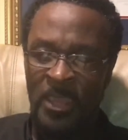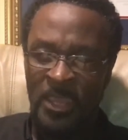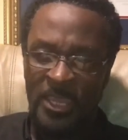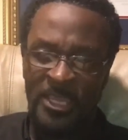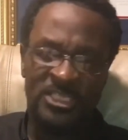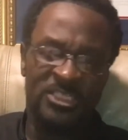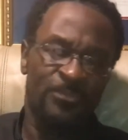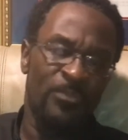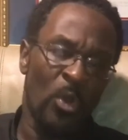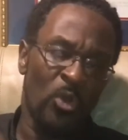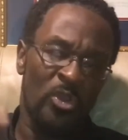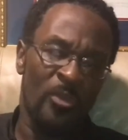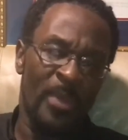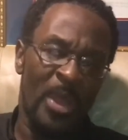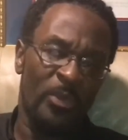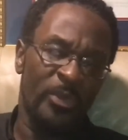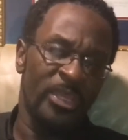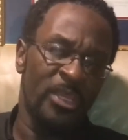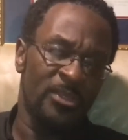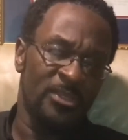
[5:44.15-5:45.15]
He spoke
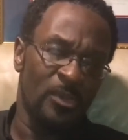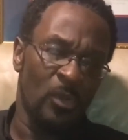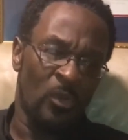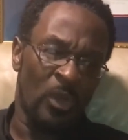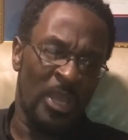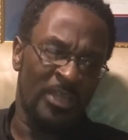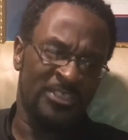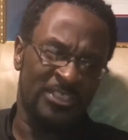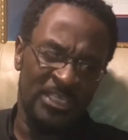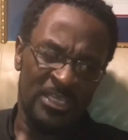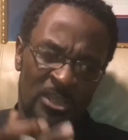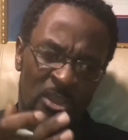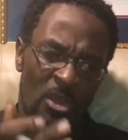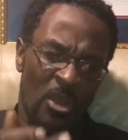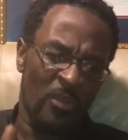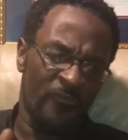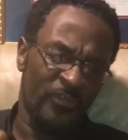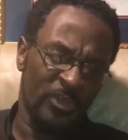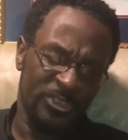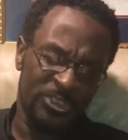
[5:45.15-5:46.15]
about, I seen
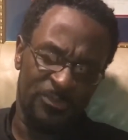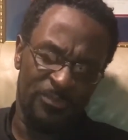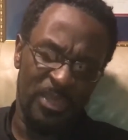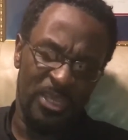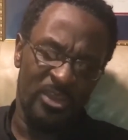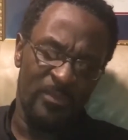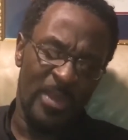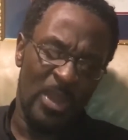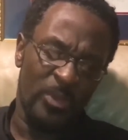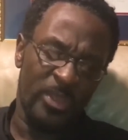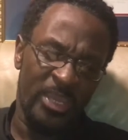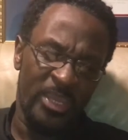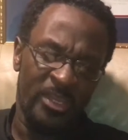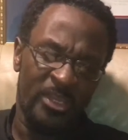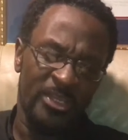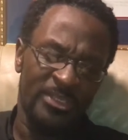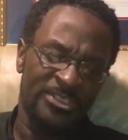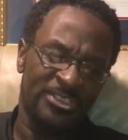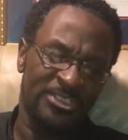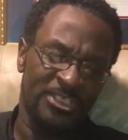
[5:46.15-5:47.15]
Garfield speaking about
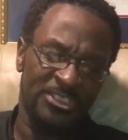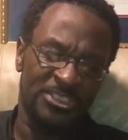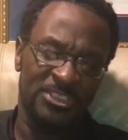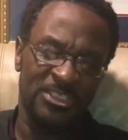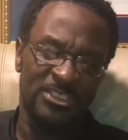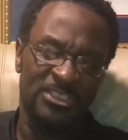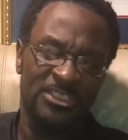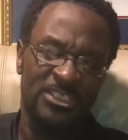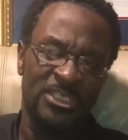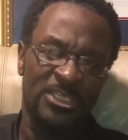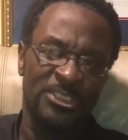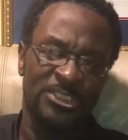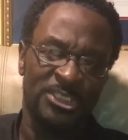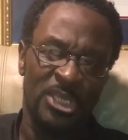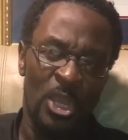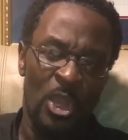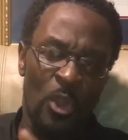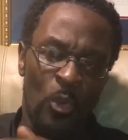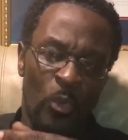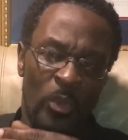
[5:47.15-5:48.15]
inconsistencies
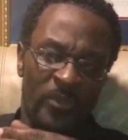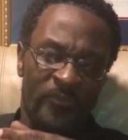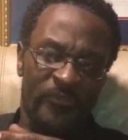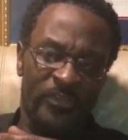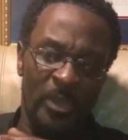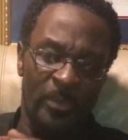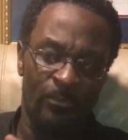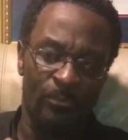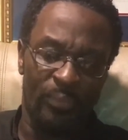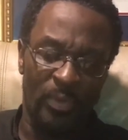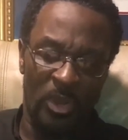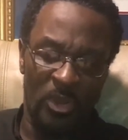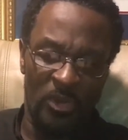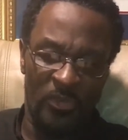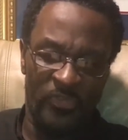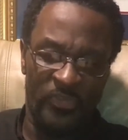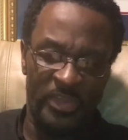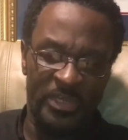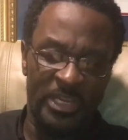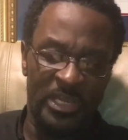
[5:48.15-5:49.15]
with the
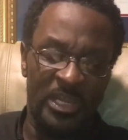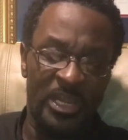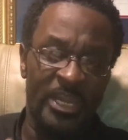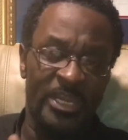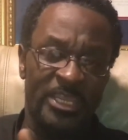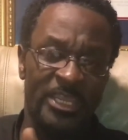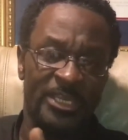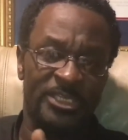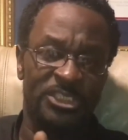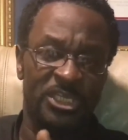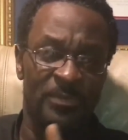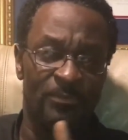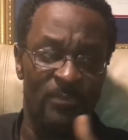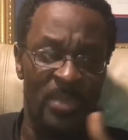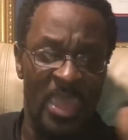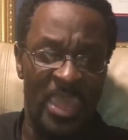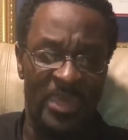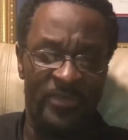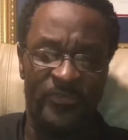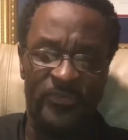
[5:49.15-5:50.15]
birth and the lineage in
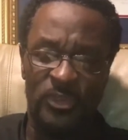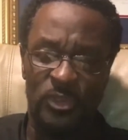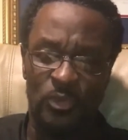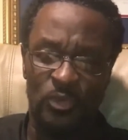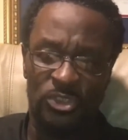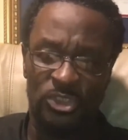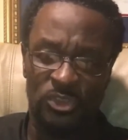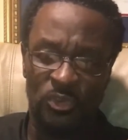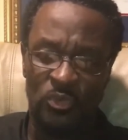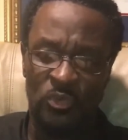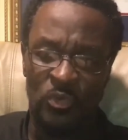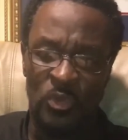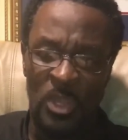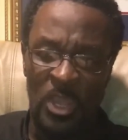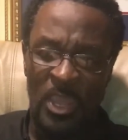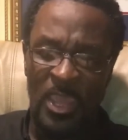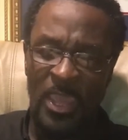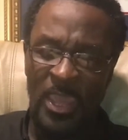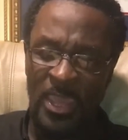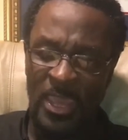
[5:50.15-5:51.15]
Matthew 2
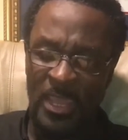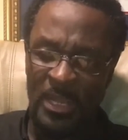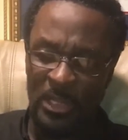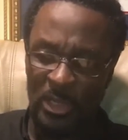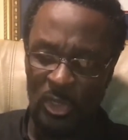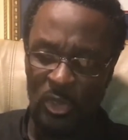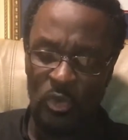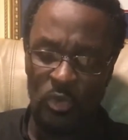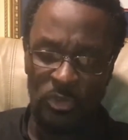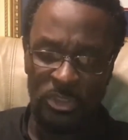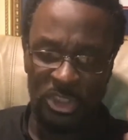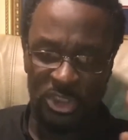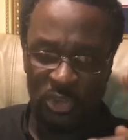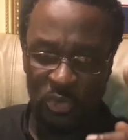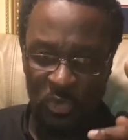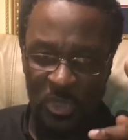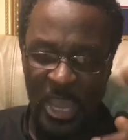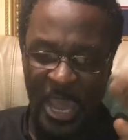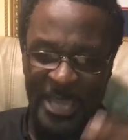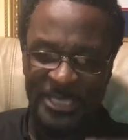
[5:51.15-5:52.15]
and Luke, the
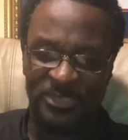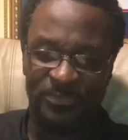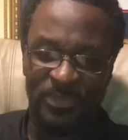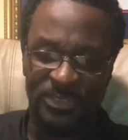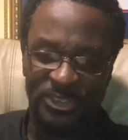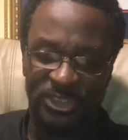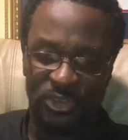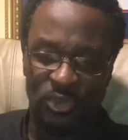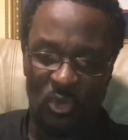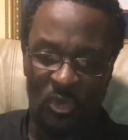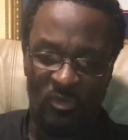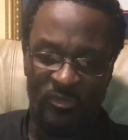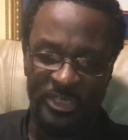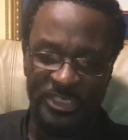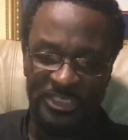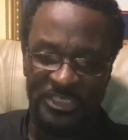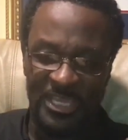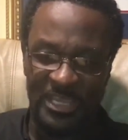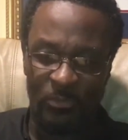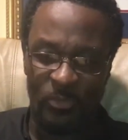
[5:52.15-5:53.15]
two gospel
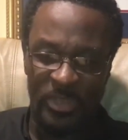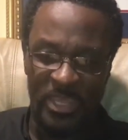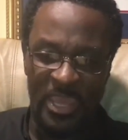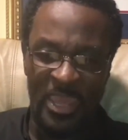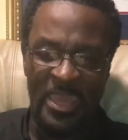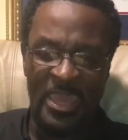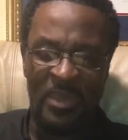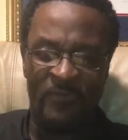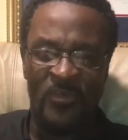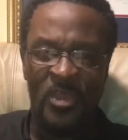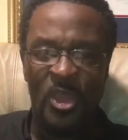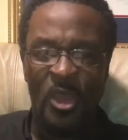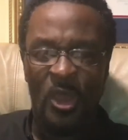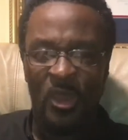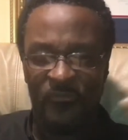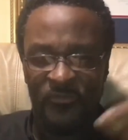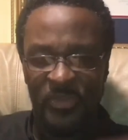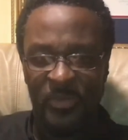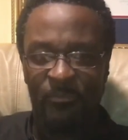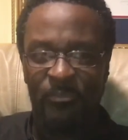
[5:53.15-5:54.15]
stories that we have
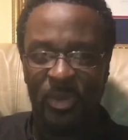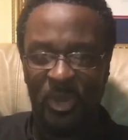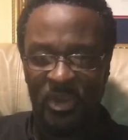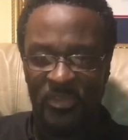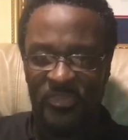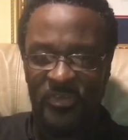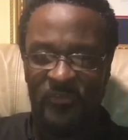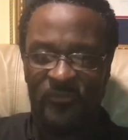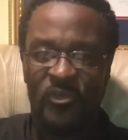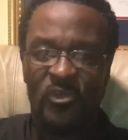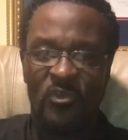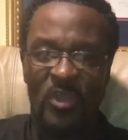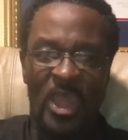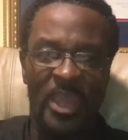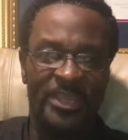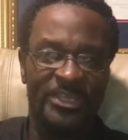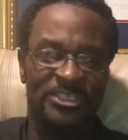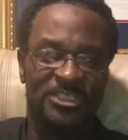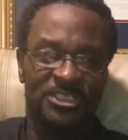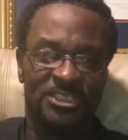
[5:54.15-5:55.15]
of the birth of
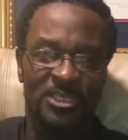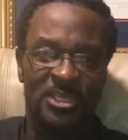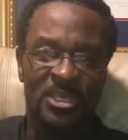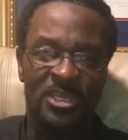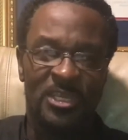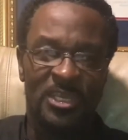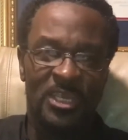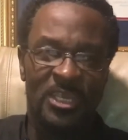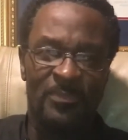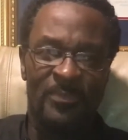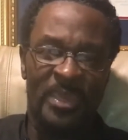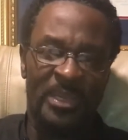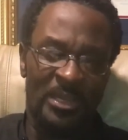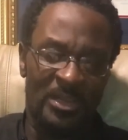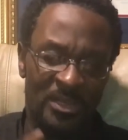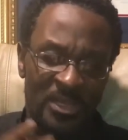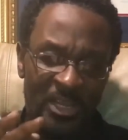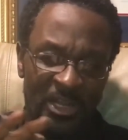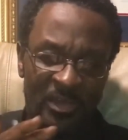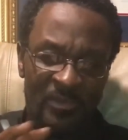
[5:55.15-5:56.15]
Christ. He made a
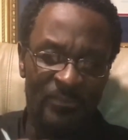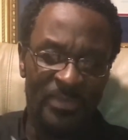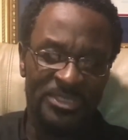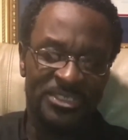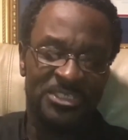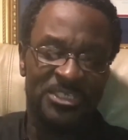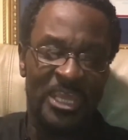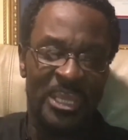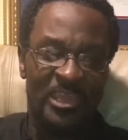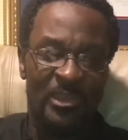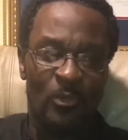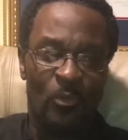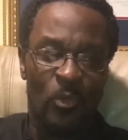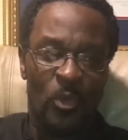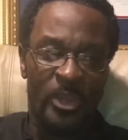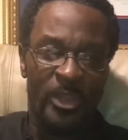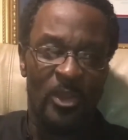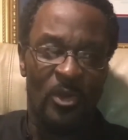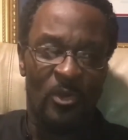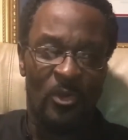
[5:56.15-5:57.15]
little mistake
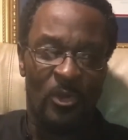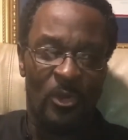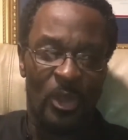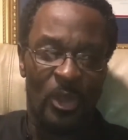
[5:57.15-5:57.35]
with